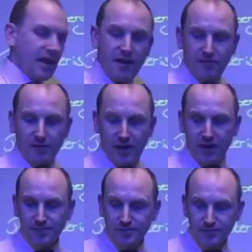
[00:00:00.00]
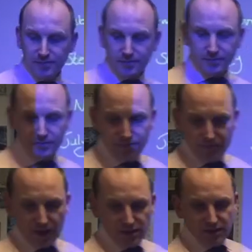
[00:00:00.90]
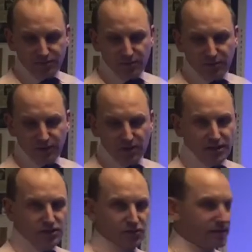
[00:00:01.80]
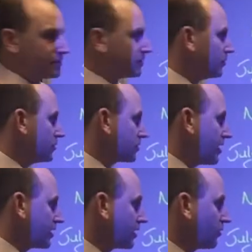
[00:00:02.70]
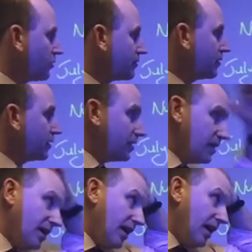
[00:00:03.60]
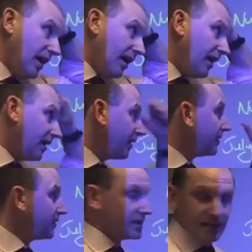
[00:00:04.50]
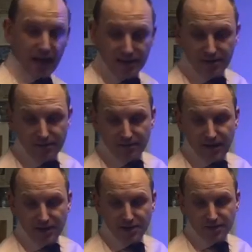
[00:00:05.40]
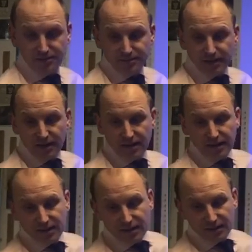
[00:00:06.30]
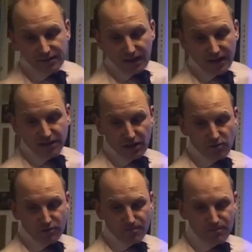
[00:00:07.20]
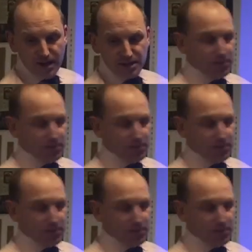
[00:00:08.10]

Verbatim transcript: Africa, and to fulfil his dream towards greater glory for uh, the Italian nation. That's going to cause major